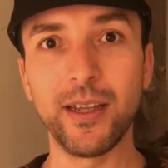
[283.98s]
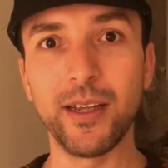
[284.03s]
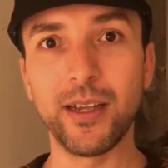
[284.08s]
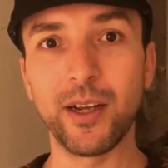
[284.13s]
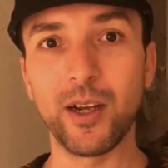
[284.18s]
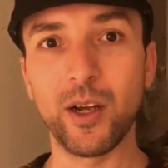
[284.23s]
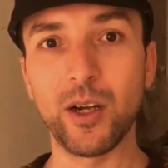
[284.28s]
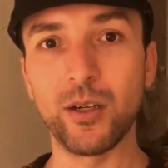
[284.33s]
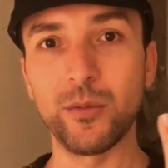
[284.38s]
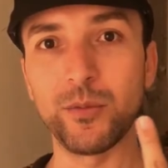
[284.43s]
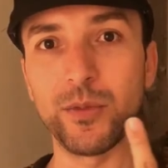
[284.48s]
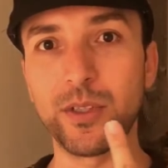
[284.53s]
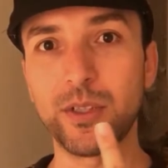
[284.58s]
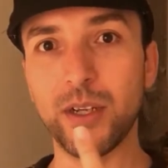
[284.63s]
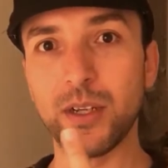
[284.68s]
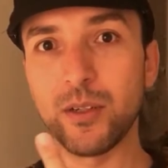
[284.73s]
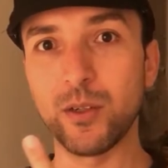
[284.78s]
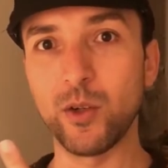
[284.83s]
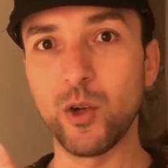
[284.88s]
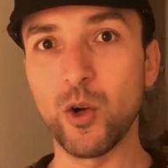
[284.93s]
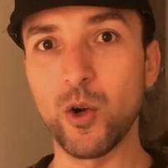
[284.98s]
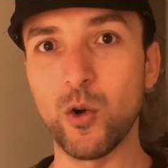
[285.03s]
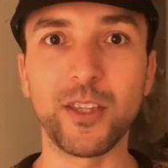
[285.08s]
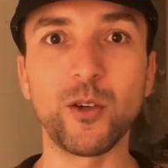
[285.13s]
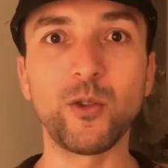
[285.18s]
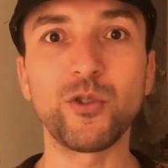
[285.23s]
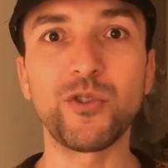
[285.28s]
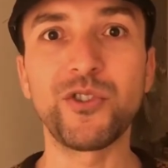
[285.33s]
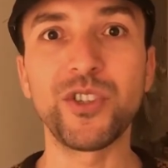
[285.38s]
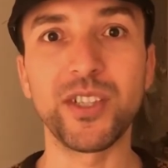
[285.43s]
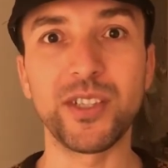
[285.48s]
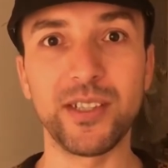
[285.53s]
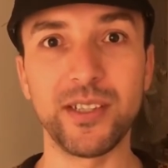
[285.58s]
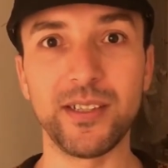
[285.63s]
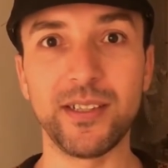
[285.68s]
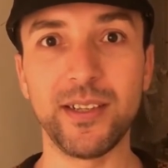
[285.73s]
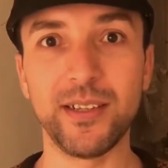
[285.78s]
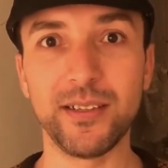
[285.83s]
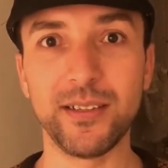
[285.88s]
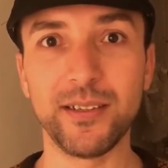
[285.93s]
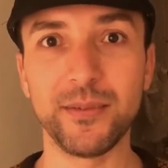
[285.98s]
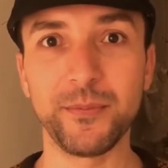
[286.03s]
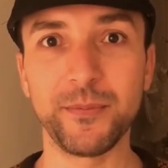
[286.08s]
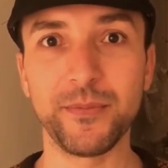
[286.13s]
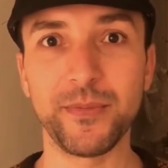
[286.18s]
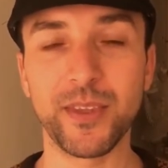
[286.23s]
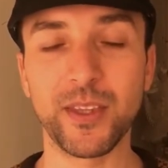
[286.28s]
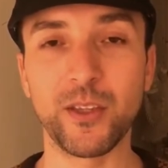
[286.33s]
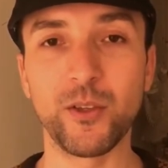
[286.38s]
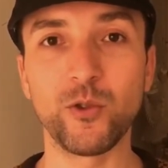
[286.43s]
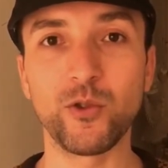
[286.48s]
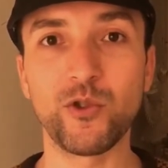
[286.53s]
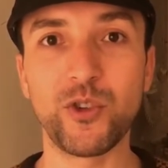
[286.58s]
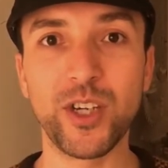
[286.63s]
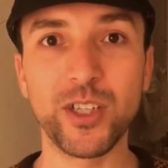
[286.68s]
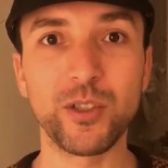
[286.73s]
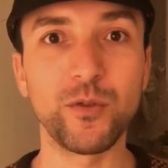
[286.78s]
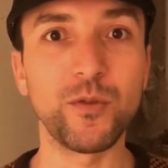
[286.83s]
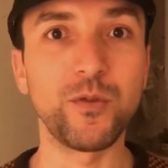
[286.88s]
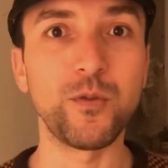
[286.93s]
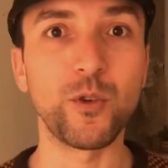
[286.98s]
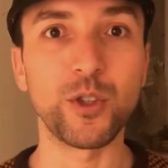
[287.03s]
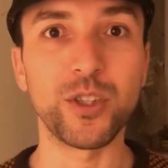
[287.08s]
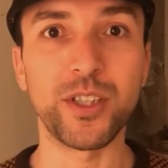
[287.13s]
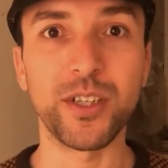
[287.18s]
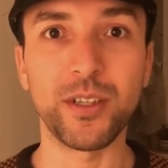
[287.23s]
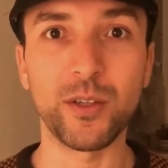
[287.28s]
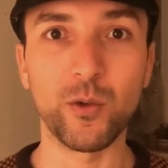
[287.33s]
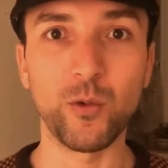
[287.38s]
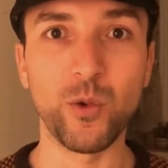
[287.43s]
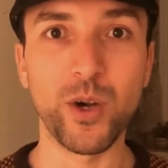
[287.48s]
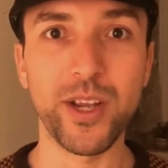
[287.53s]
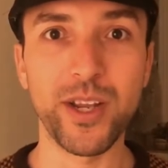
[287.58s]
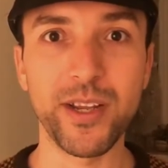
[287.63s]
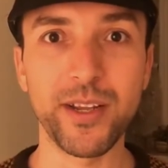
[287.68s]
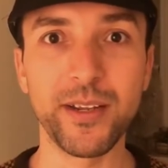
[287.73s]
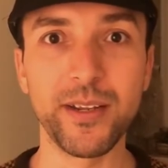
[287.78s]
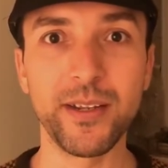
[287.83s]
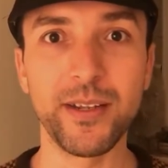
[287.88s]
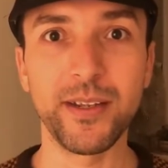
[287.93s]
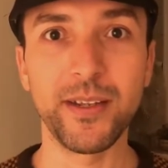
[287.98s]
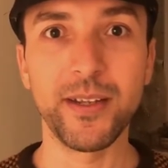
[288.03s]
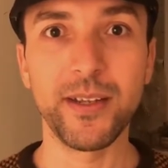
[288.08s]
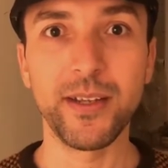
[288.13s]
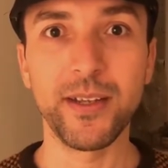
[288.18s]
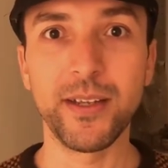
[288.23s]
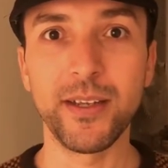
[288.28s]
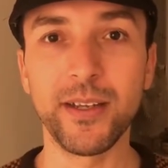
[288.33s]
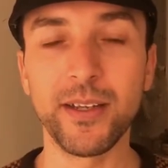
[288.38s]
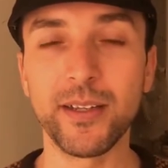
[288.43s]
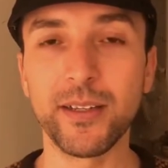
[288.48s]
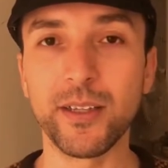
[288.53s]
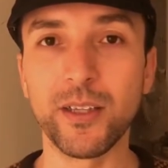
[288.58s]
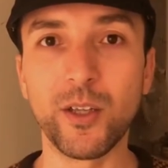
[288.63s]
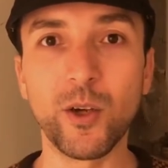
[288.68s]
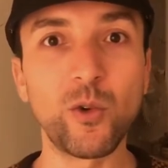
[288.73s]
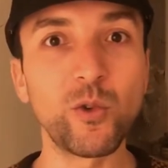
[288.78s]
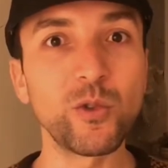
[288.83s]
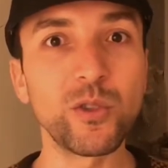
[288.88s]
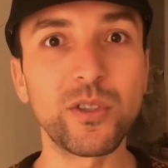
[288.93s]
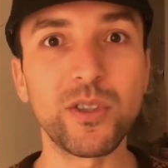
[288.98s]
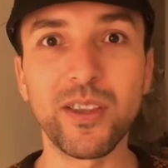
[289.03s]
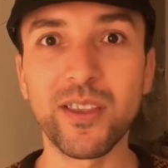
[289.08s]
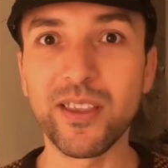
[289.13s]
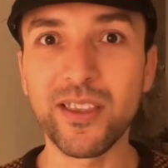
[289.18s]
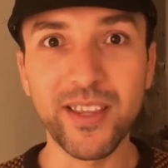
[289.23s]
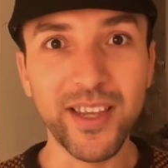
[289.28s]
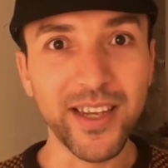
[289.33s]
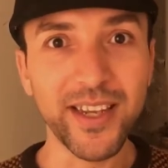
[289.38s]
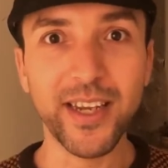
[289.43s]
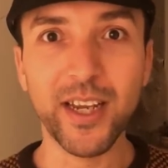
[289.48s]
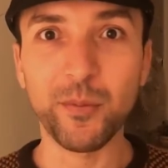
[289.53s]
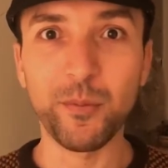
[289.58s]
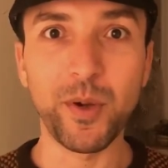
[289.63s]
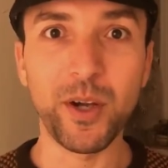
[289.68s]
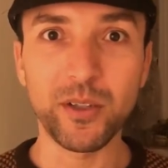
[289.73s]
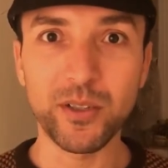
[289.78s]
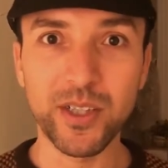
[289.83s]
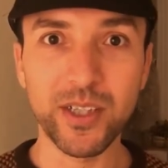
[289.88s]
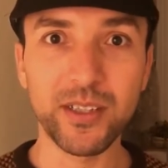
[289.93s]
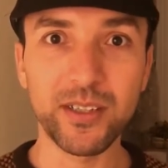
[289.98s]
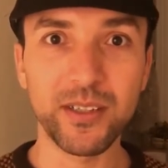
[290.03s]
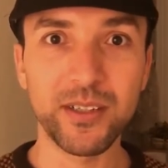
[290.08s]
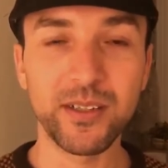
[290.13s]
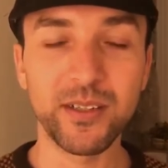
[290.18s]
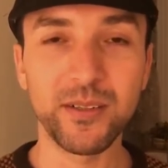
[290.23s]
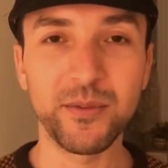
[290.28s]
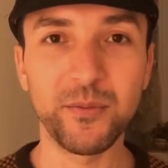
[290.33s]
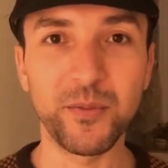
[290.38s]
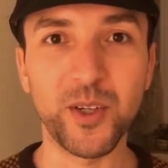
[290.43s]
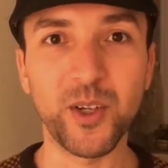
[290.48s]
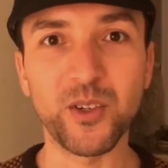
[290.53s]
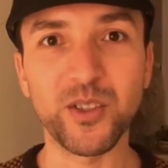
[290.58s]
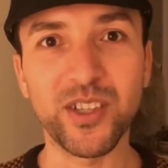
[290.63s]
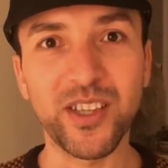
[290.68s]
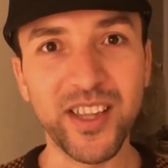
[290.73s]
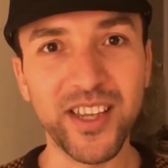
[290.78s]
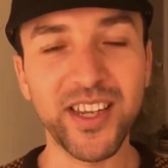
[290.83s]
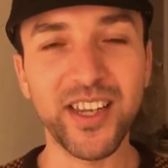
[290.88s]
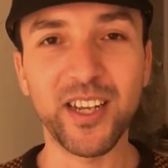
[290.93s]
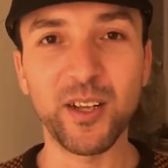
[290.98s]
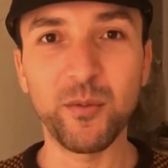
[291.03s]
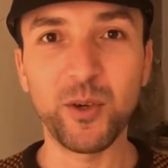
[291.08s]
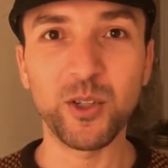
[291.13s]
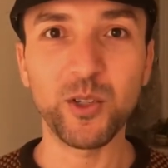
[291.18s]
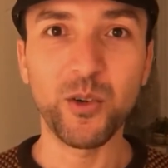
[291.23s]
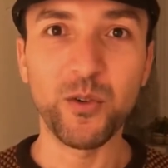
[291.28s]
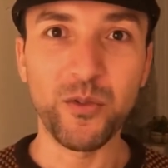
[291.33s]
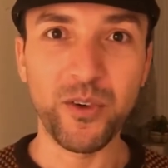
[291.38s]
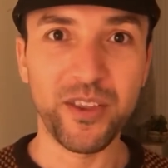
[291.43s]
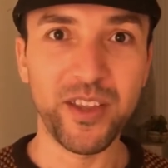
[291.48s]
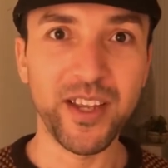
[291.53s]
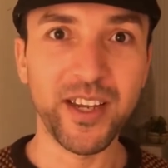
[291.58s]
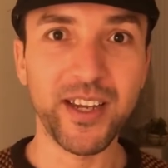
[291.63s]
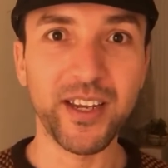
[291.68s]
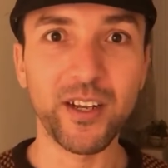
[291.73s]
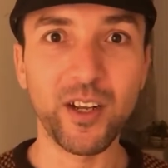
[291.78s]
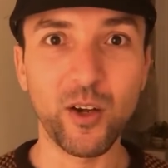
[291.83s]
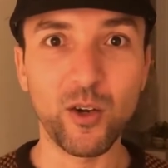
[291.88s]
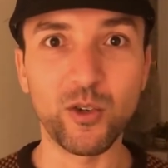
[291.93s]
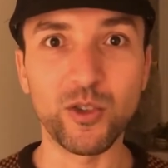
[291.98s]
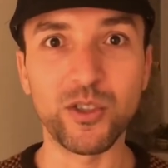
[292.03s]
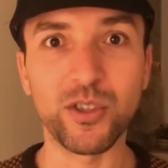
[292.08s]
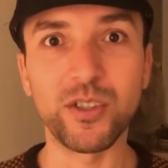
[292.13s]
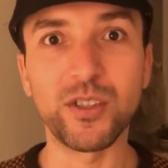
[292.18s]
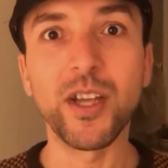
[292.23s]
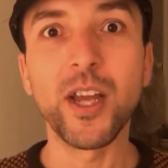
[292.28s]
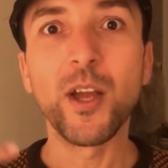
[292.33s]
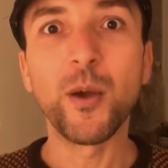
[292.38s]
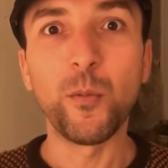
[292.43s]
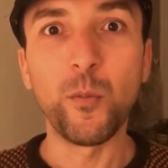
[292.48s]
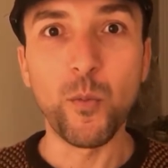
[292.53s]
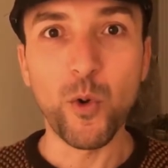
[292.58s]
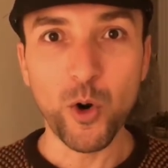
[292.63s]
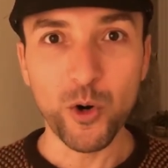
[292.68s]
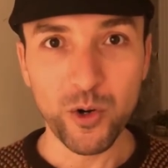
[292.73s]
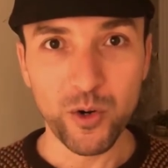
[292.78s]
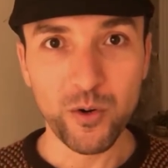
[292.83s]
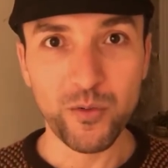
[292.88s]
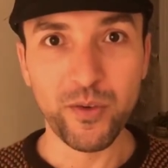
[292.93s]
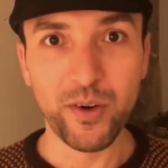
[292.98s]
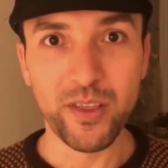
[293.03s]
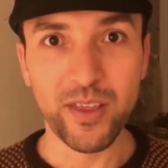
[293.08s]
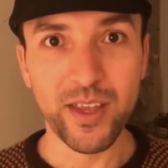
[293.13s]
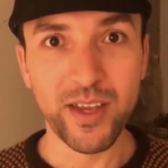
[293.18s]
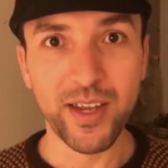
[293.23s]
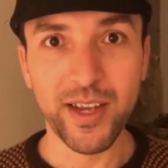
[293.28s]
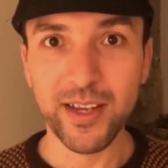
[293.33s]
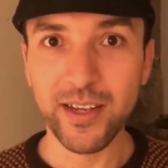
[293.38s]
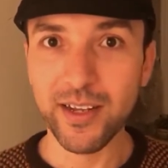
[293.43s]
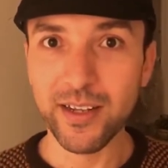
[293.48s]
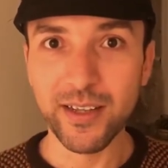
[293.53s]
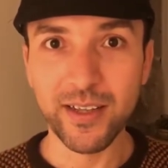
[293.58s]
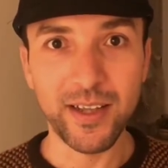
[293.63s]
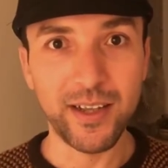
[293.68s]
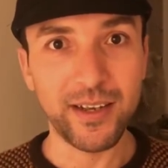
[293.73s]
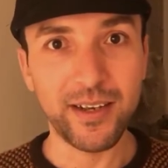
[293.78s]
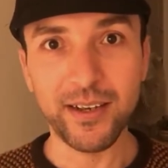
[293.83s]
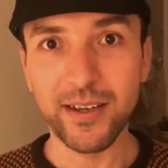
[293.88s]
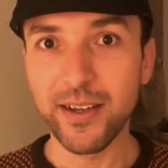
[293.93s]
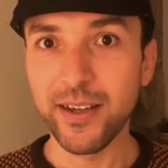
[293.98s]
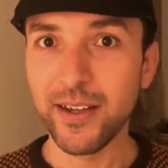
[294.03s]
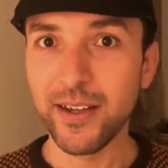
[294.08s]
comes and go. Don't resist it. Don't try to force it away. Don't think about it, because thinking about overthinking causes more overthinking, and then